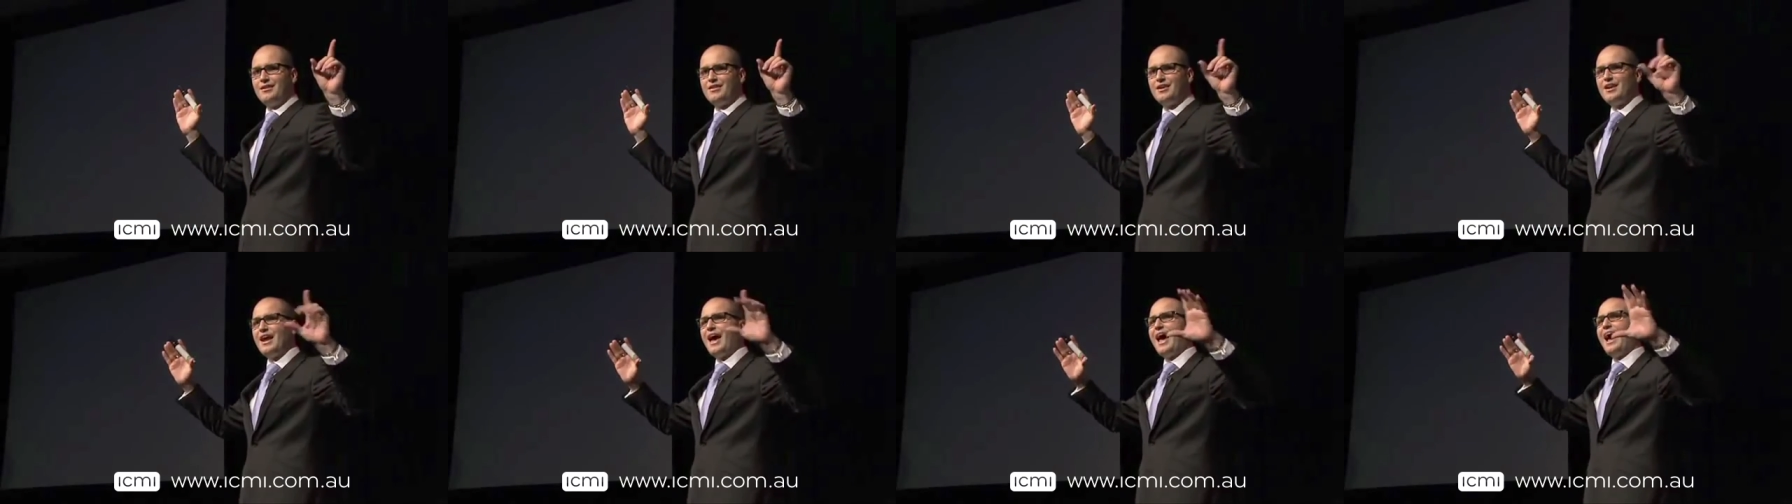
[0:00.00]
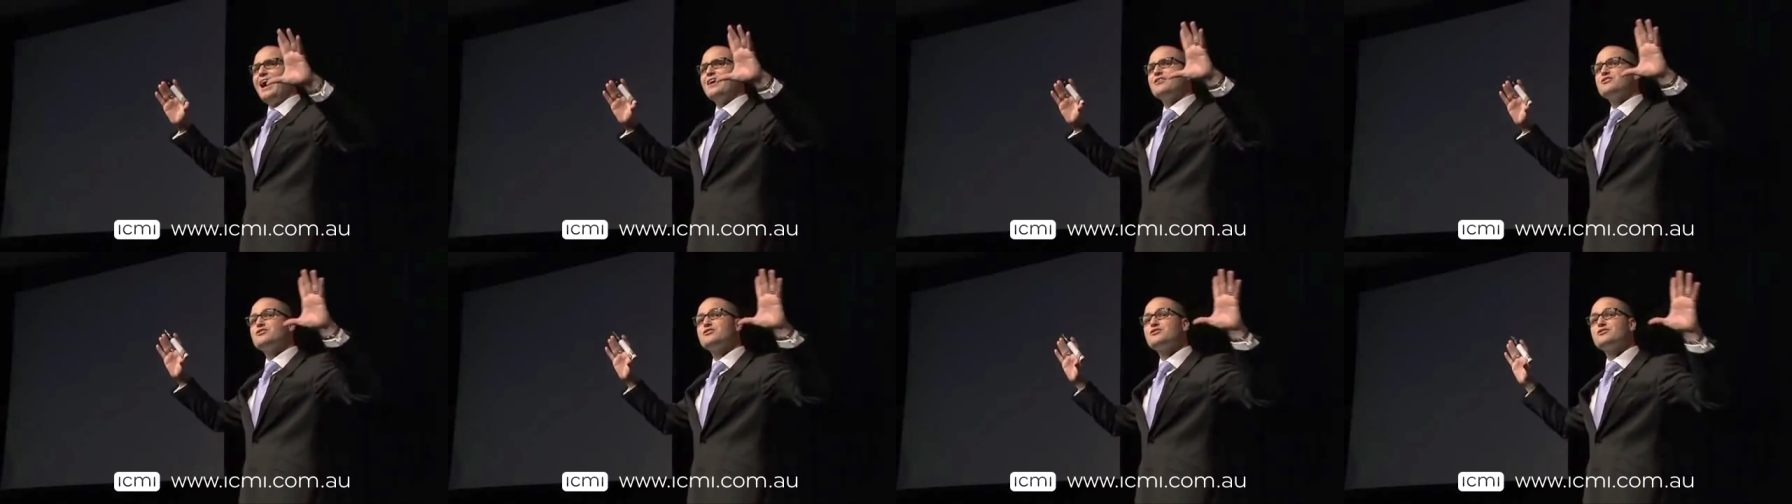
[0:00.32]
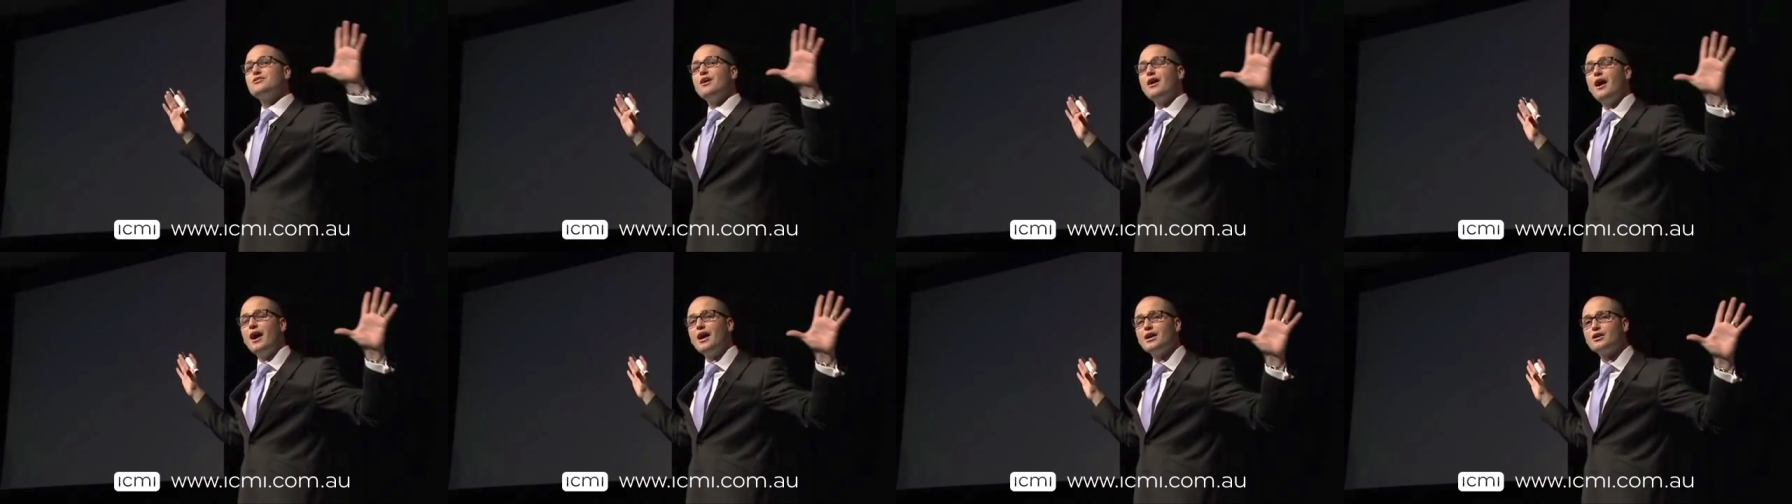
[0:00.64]
that are
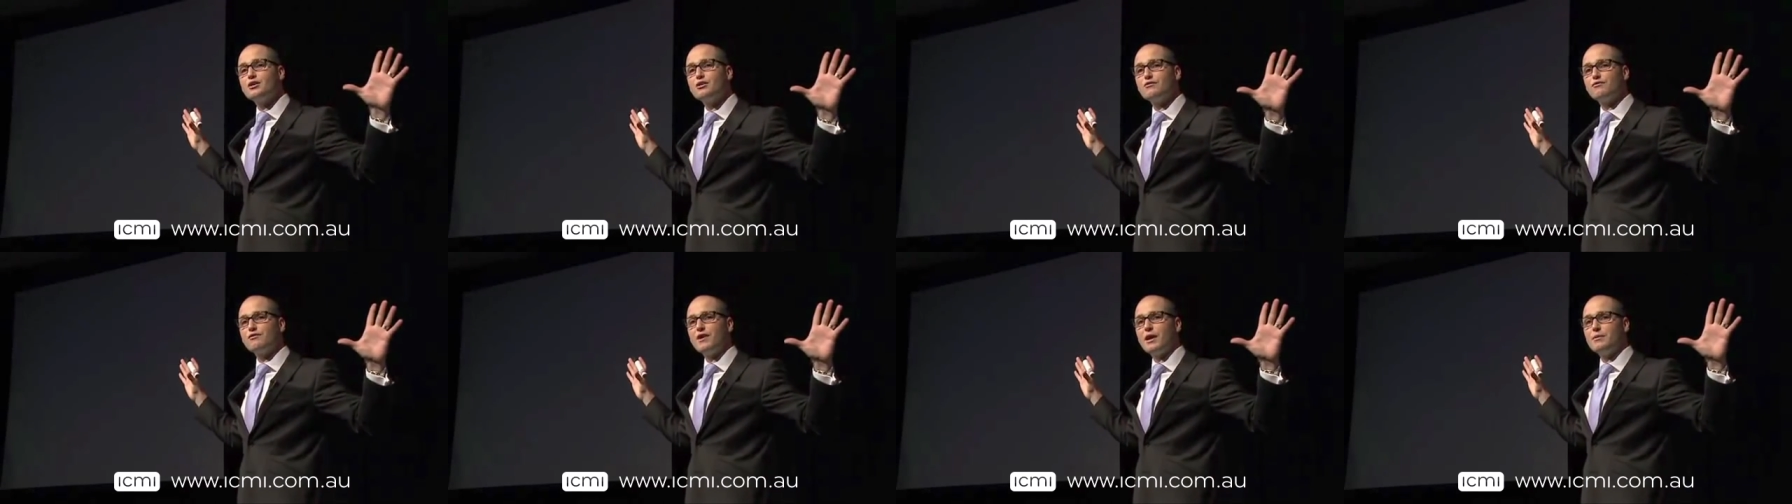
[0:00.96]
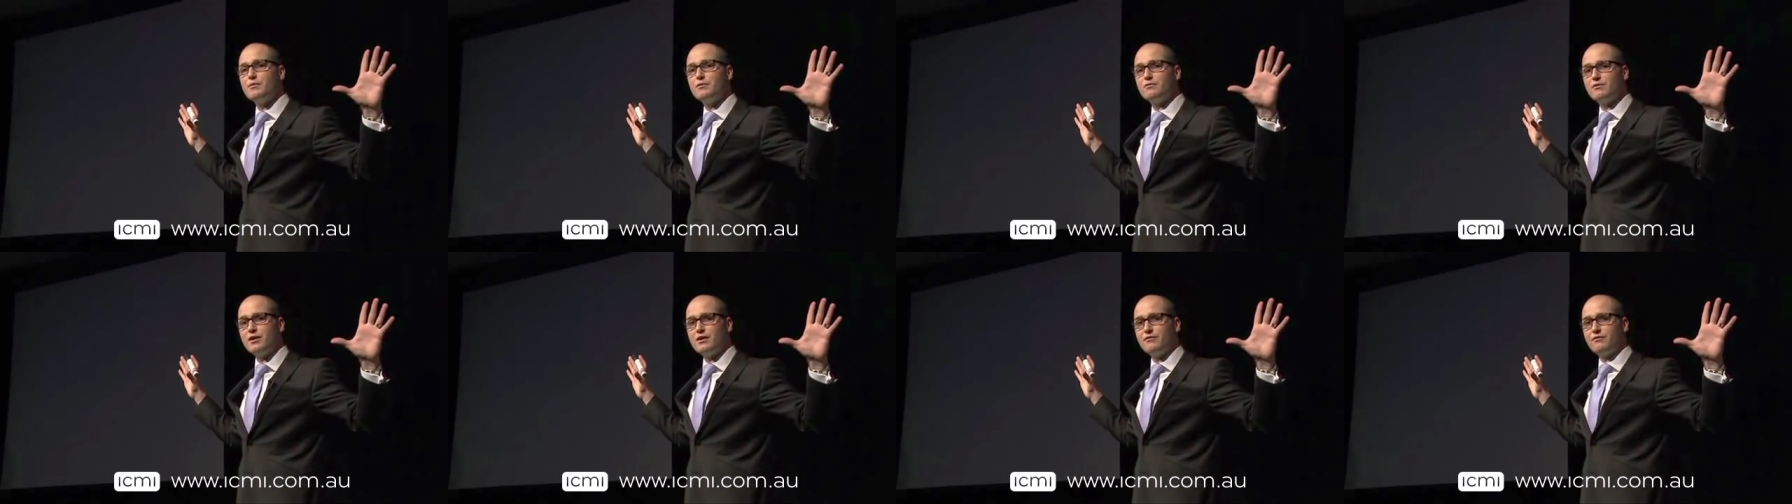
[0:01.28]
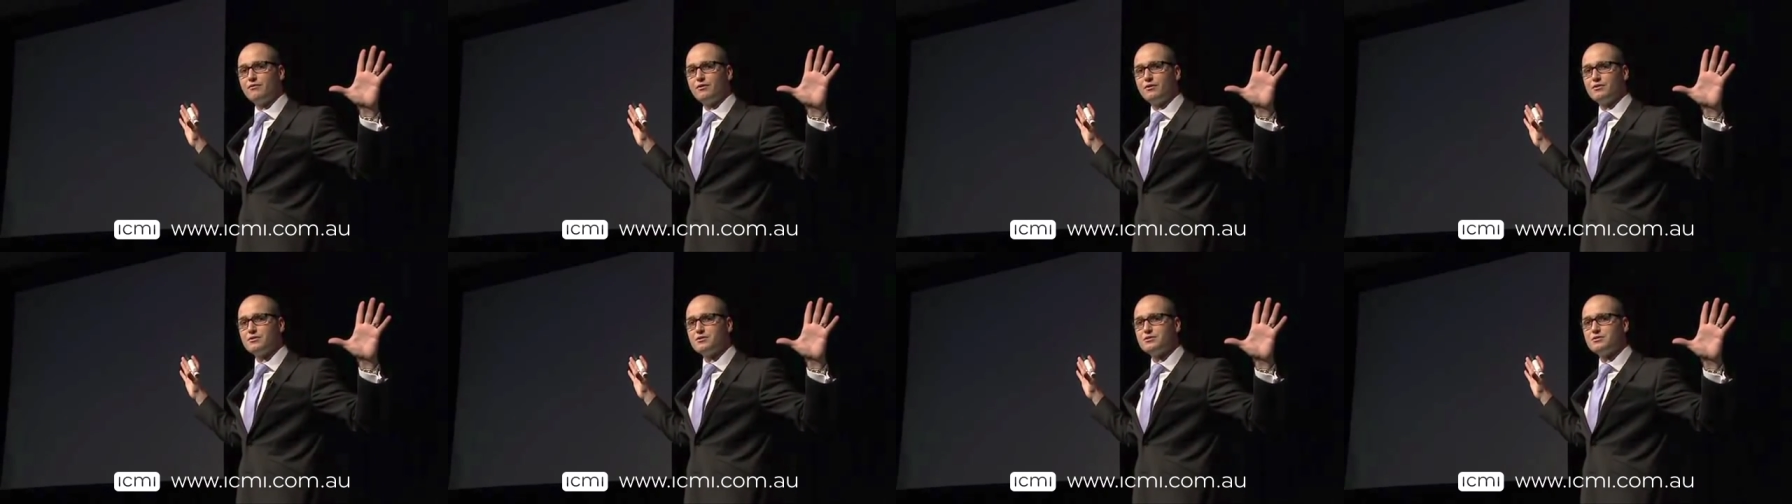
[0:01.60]
outside your frame of
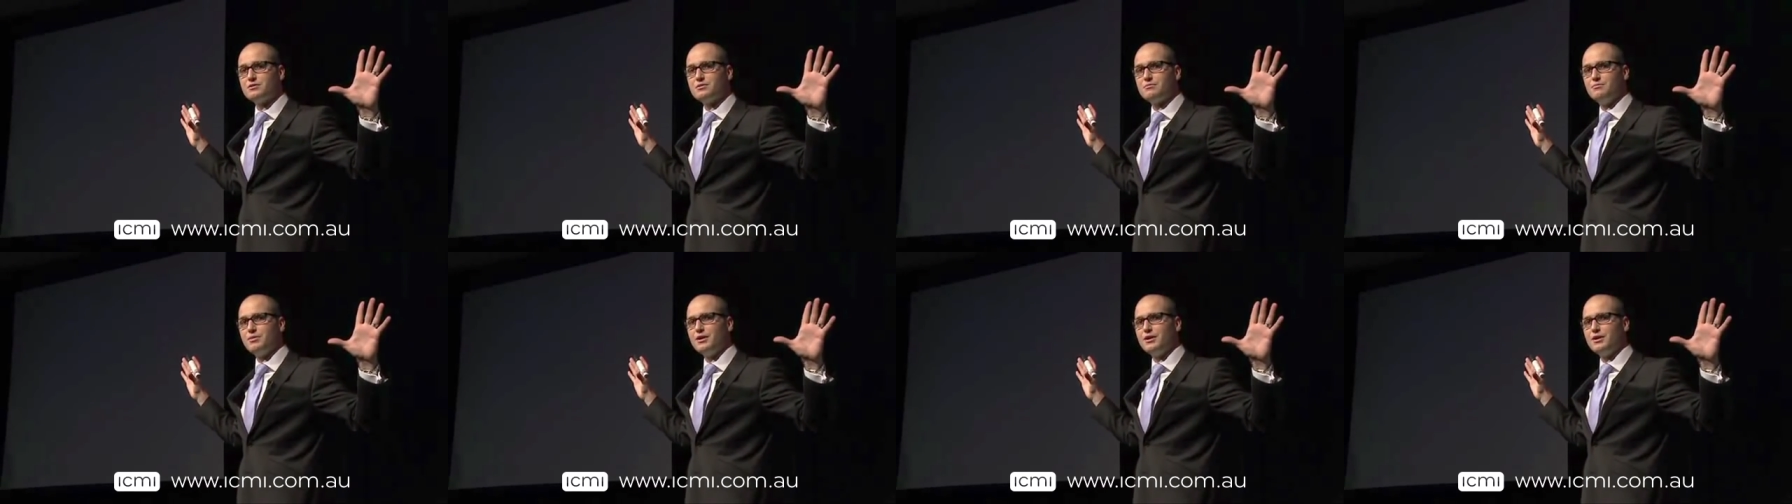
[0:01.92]
reference.